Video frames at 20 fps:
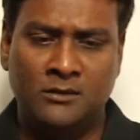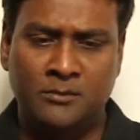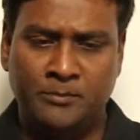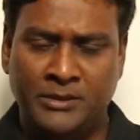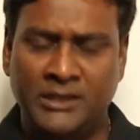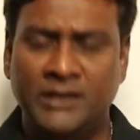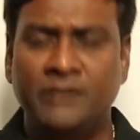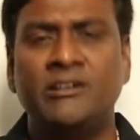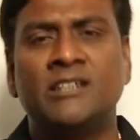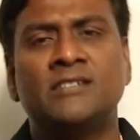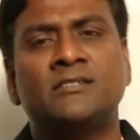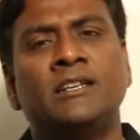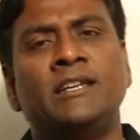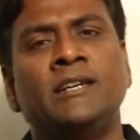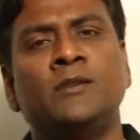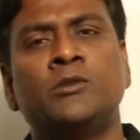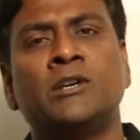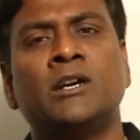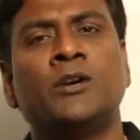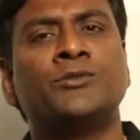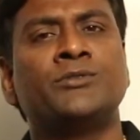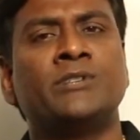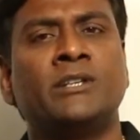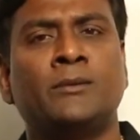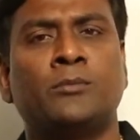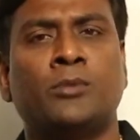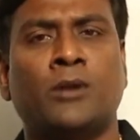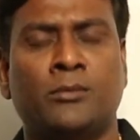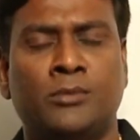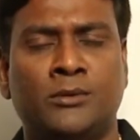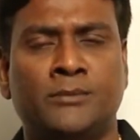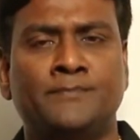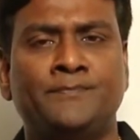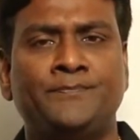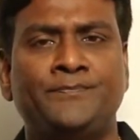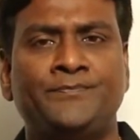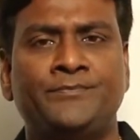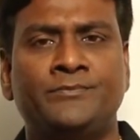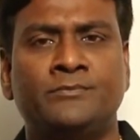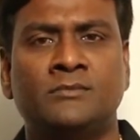previously we have seen a problem
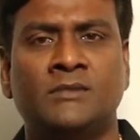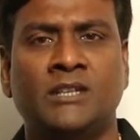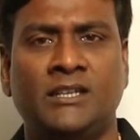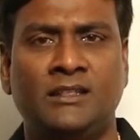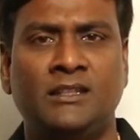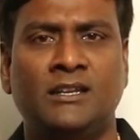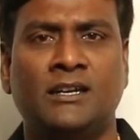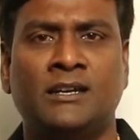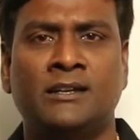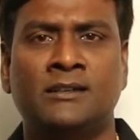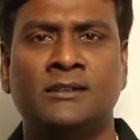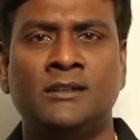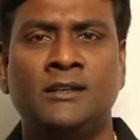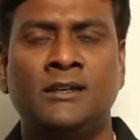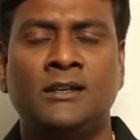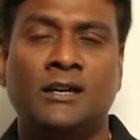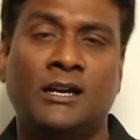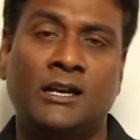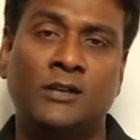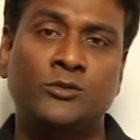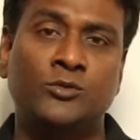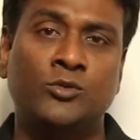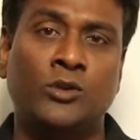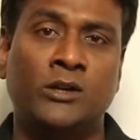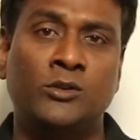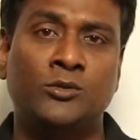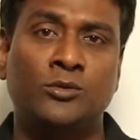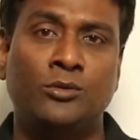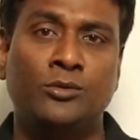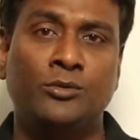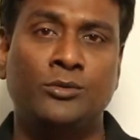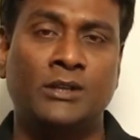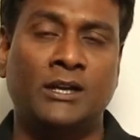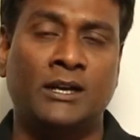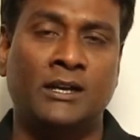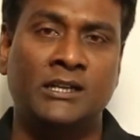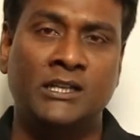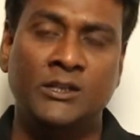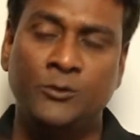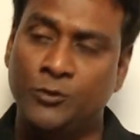in that I, so I told you
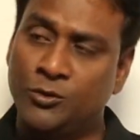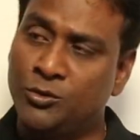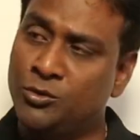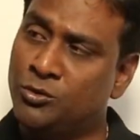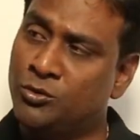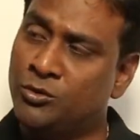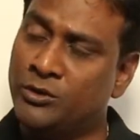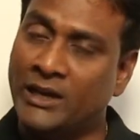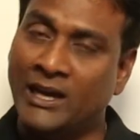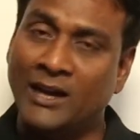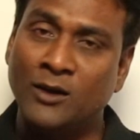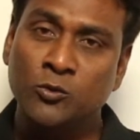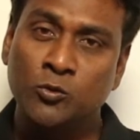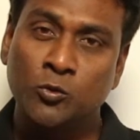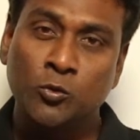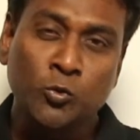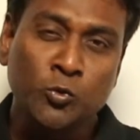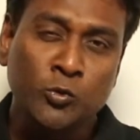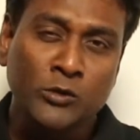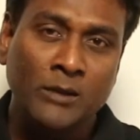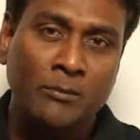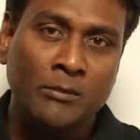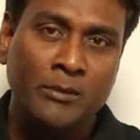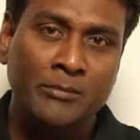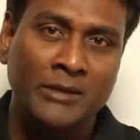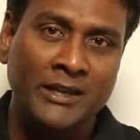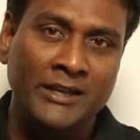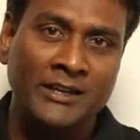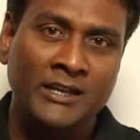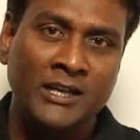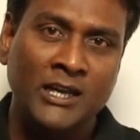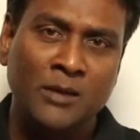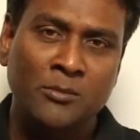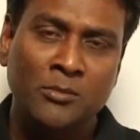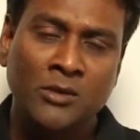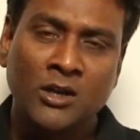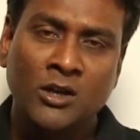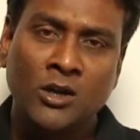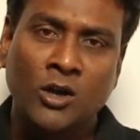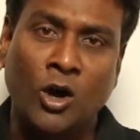that if you have two millimeter air gap
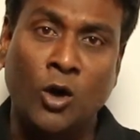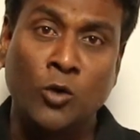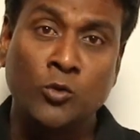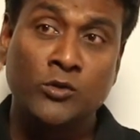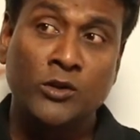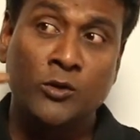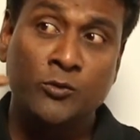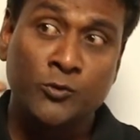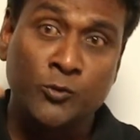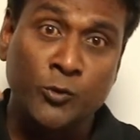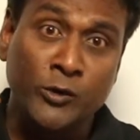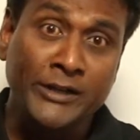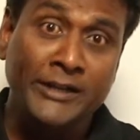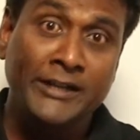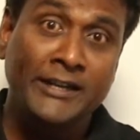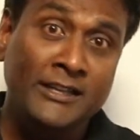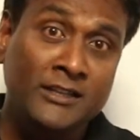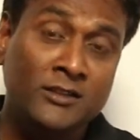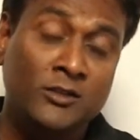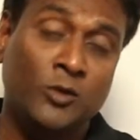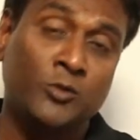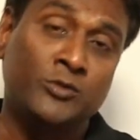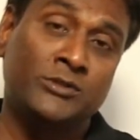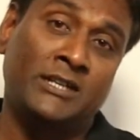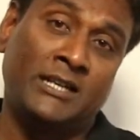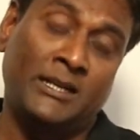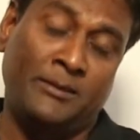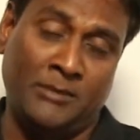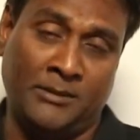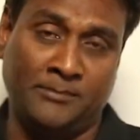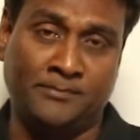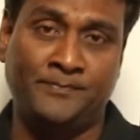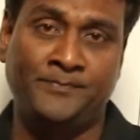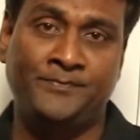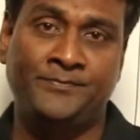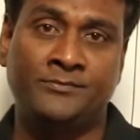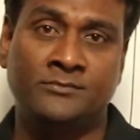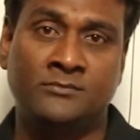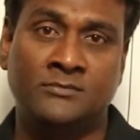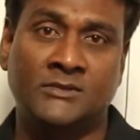out of twenty thousand millimeter
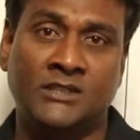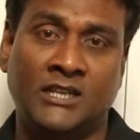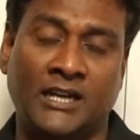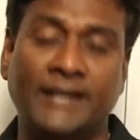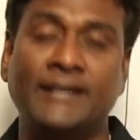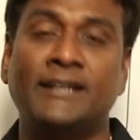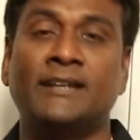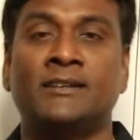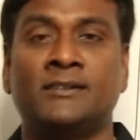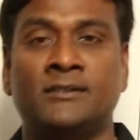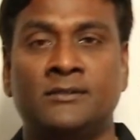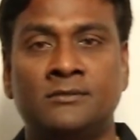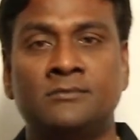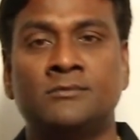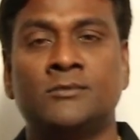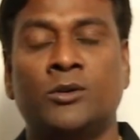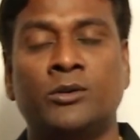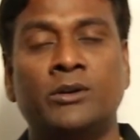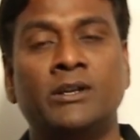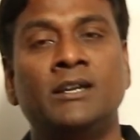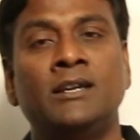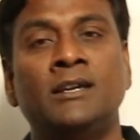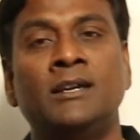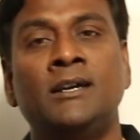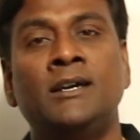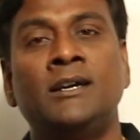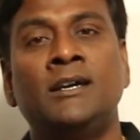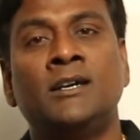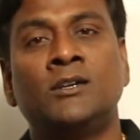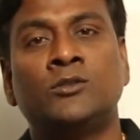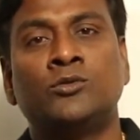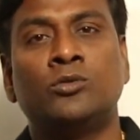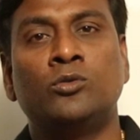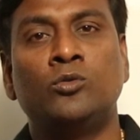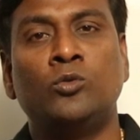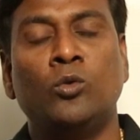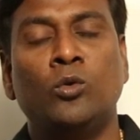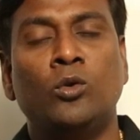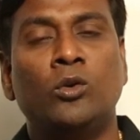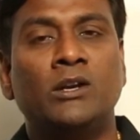iron, okay, so
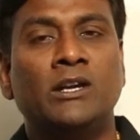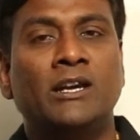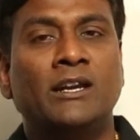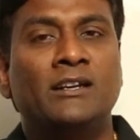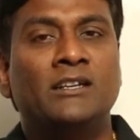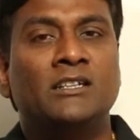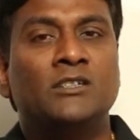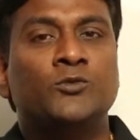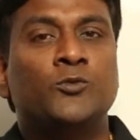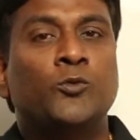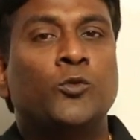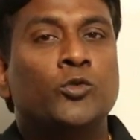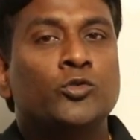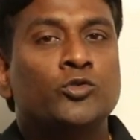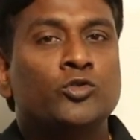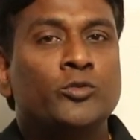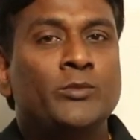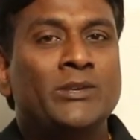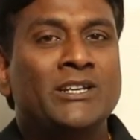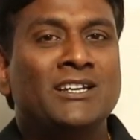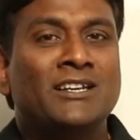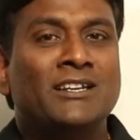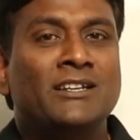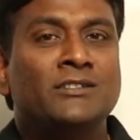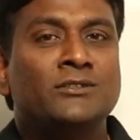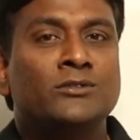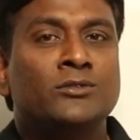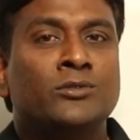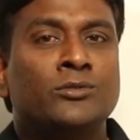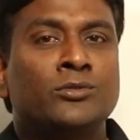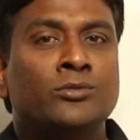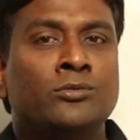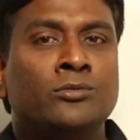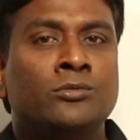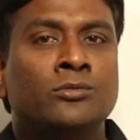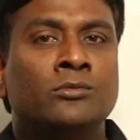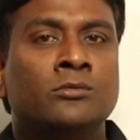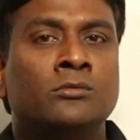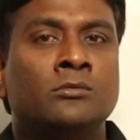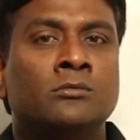no load current is forced to be increased to
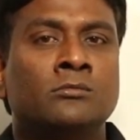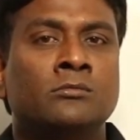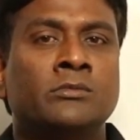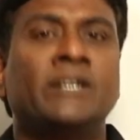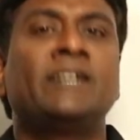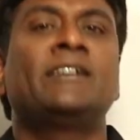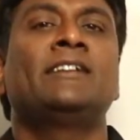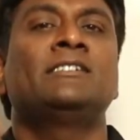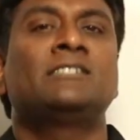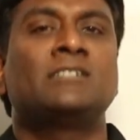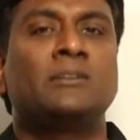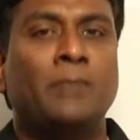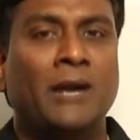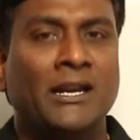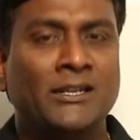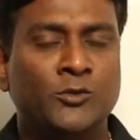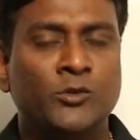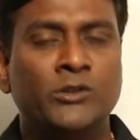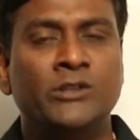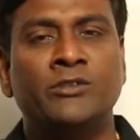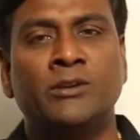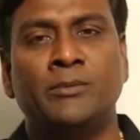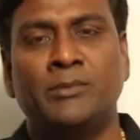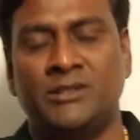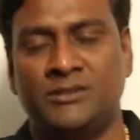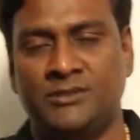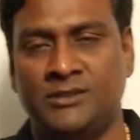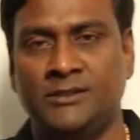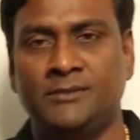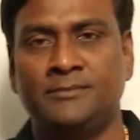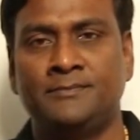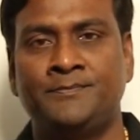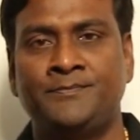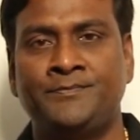increased by twenty-five percent.